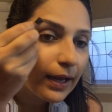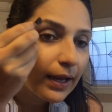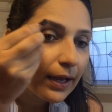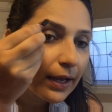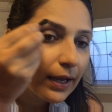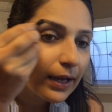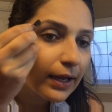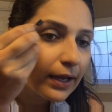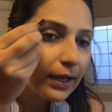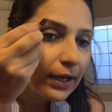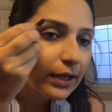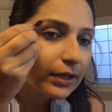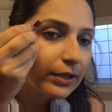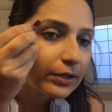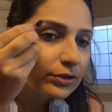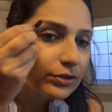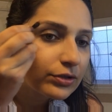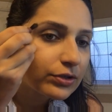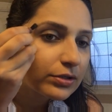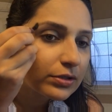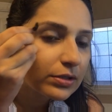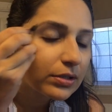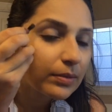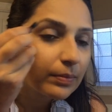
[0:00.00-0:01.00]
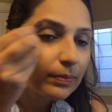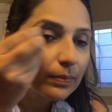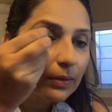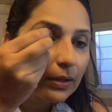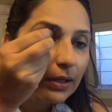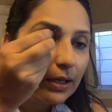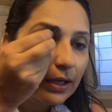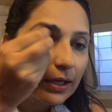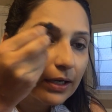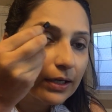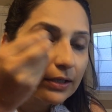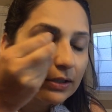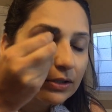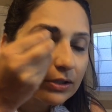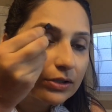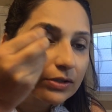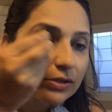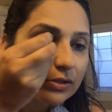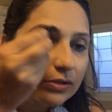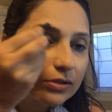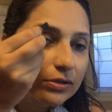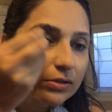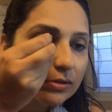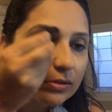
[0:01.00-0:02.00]
and just apply it.
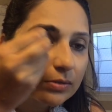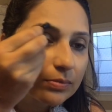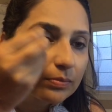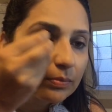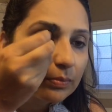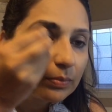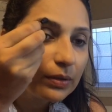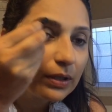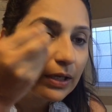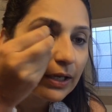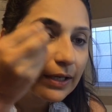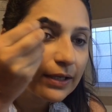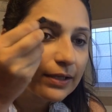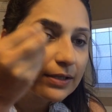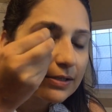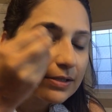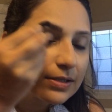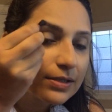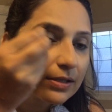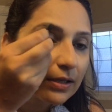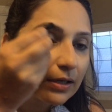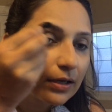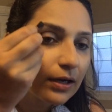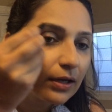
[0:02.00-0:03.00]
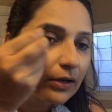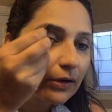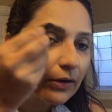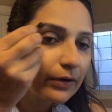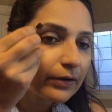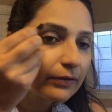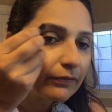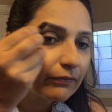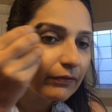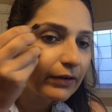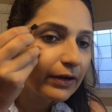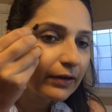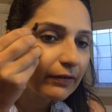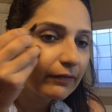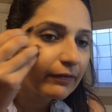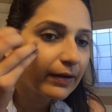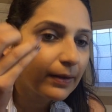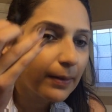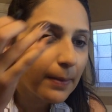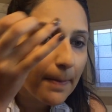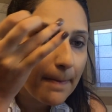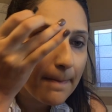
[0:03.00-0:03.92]
Just blends the color in very well.